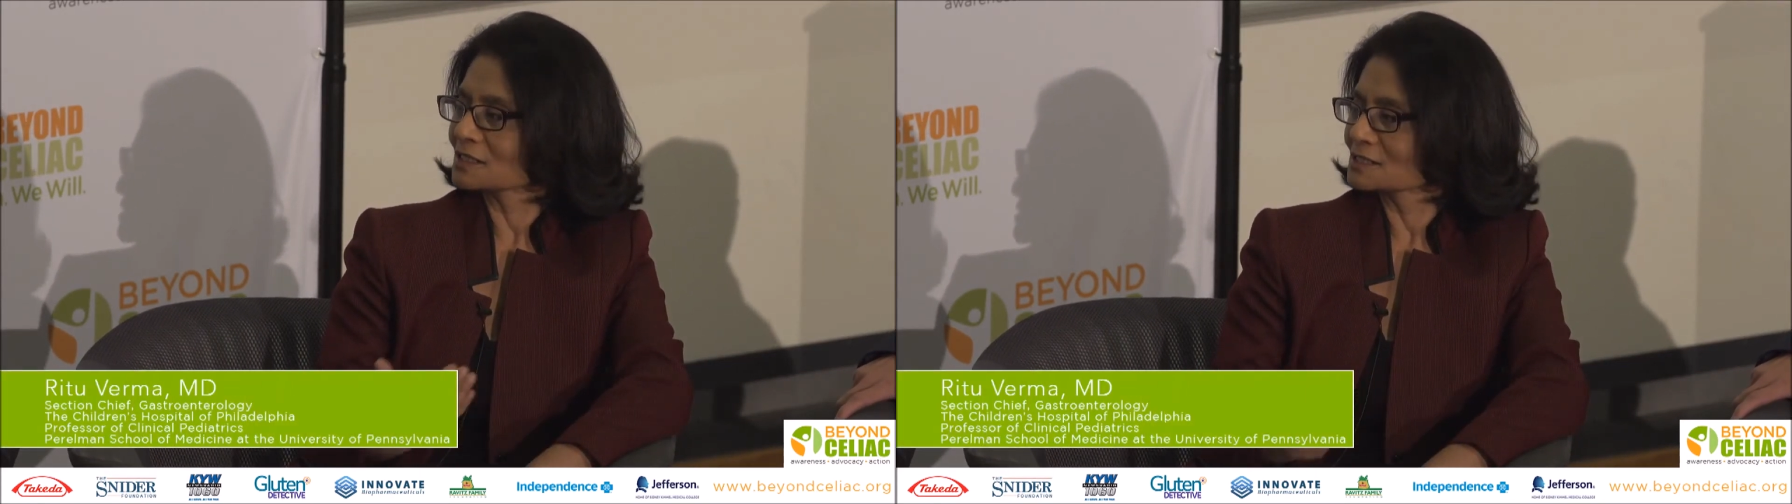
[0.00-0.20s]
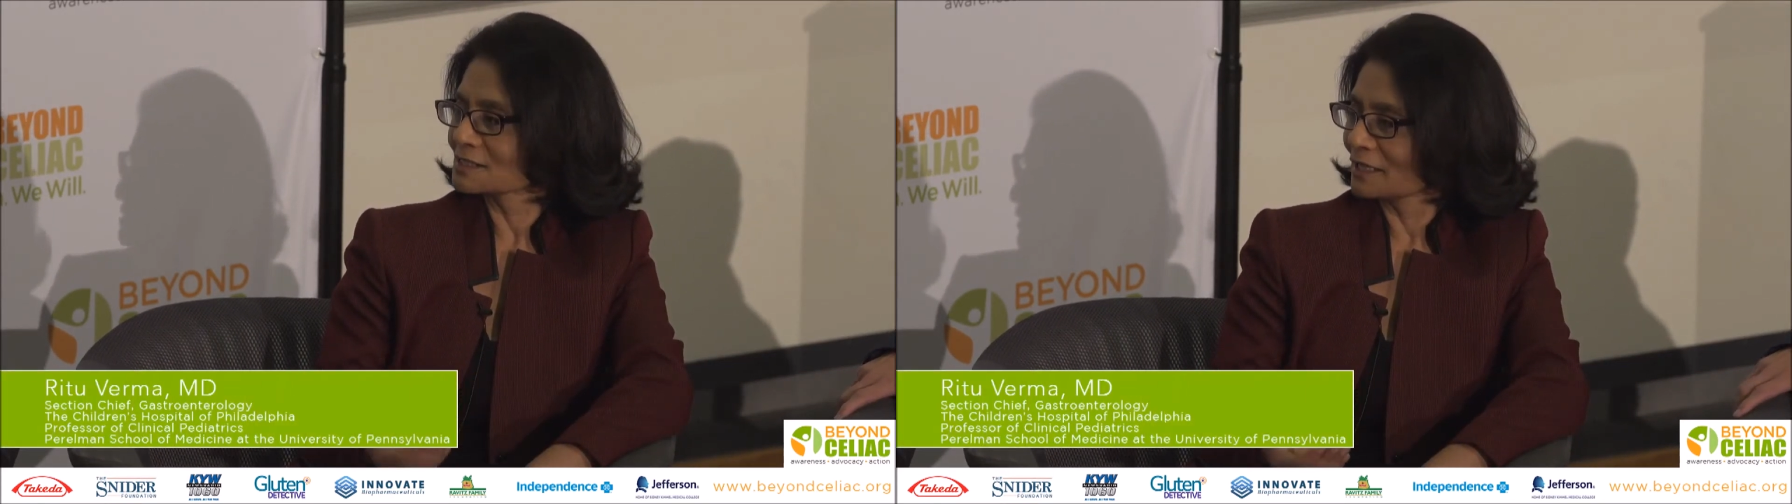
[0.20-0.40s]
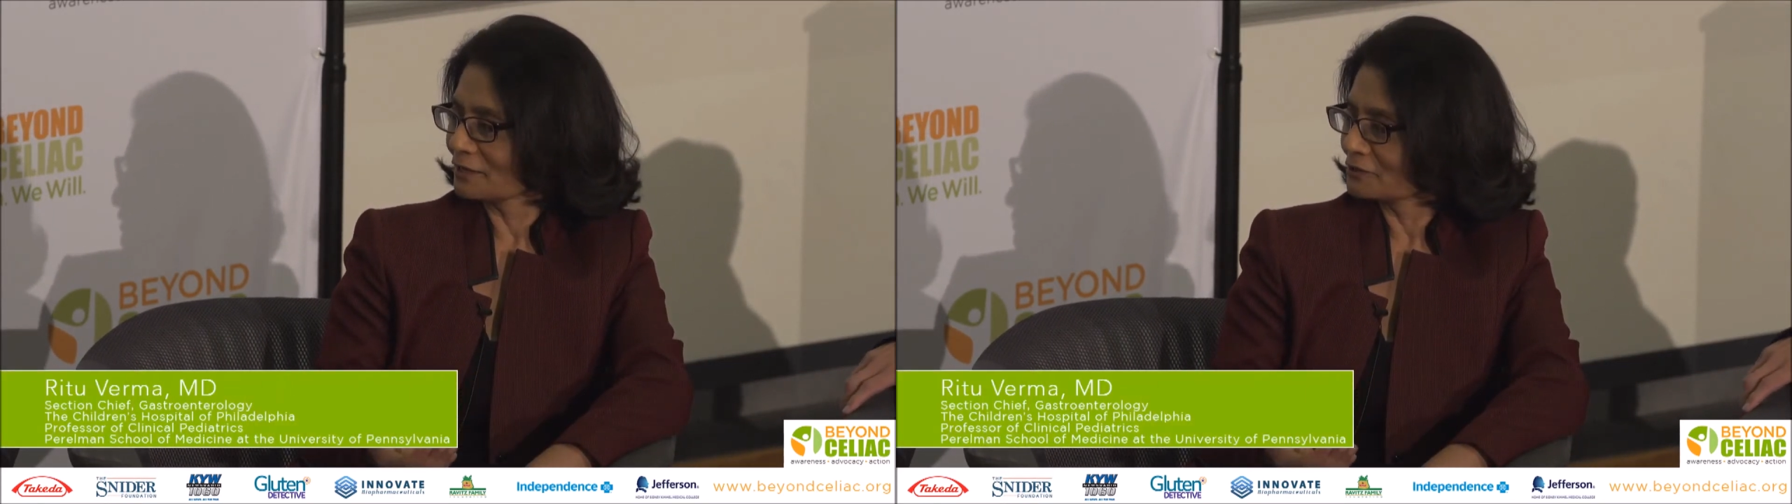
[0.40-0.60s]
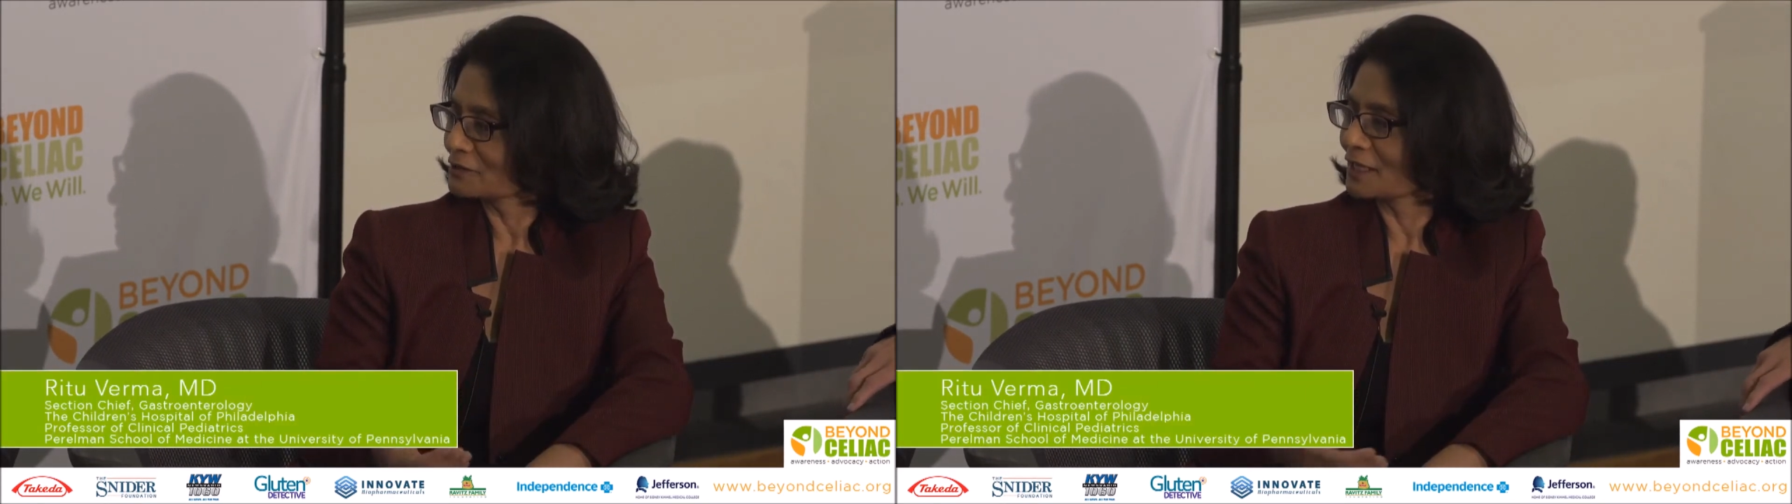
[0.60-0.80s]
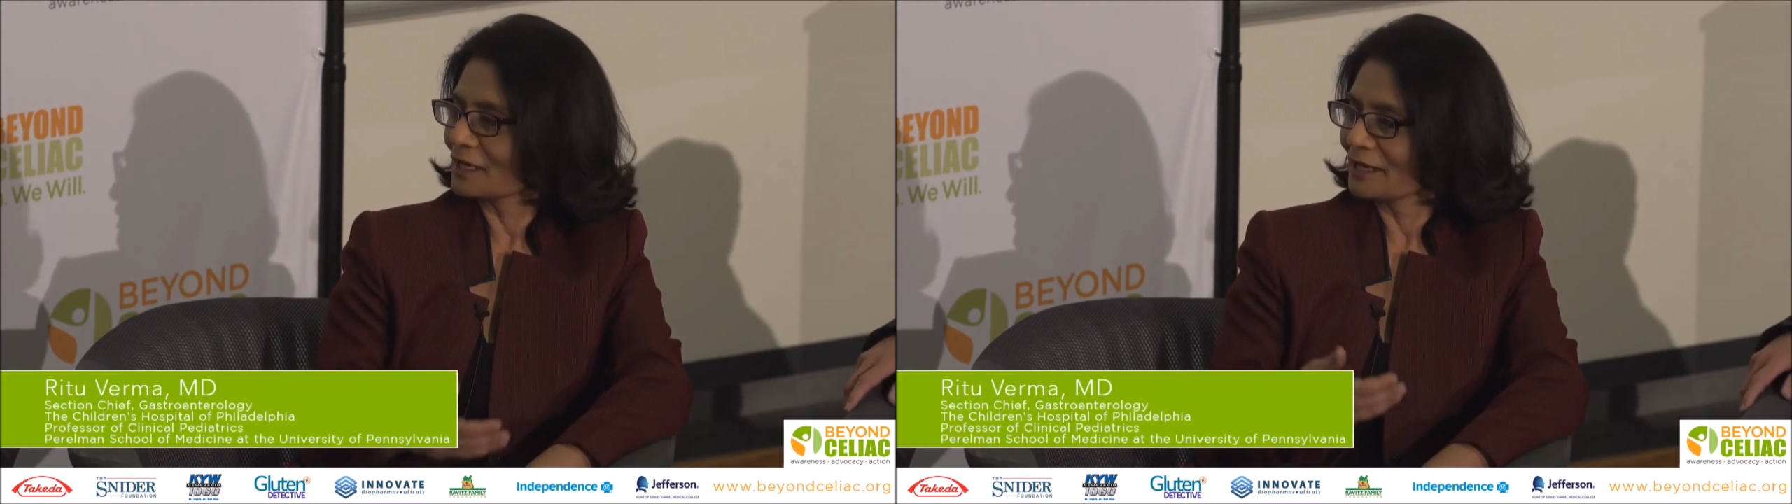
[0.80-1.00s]
is there
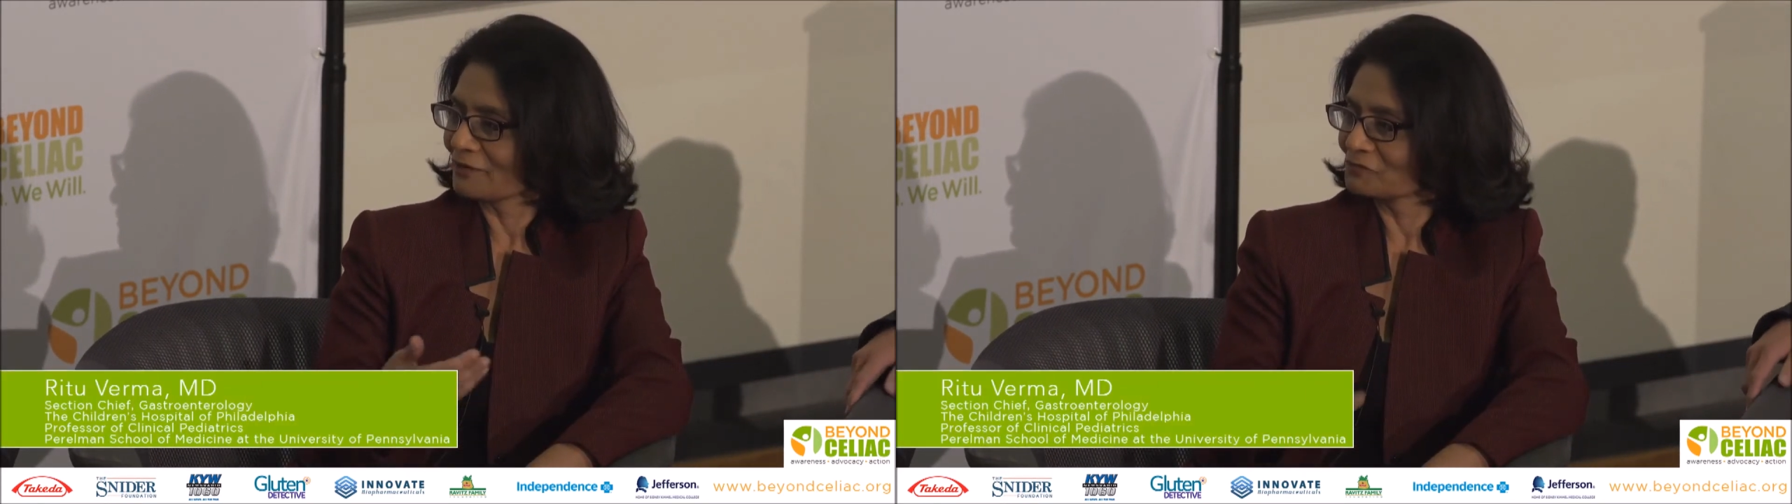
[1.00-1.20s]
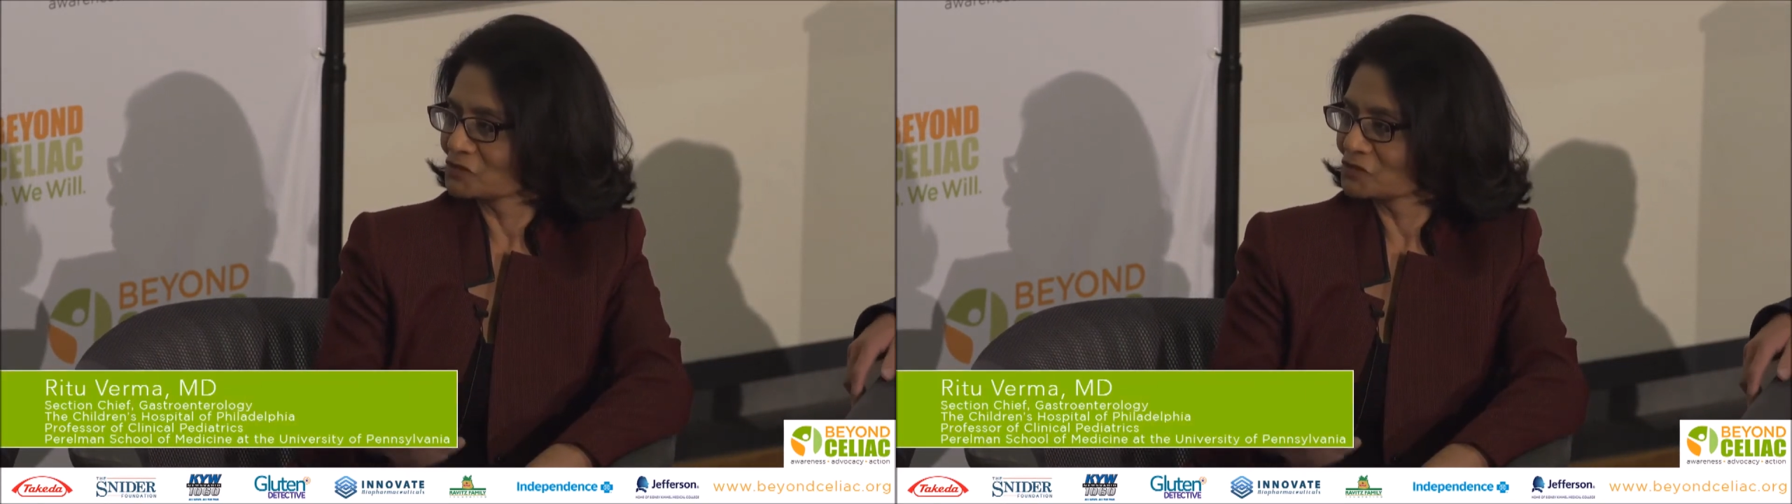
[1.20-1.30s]
that I have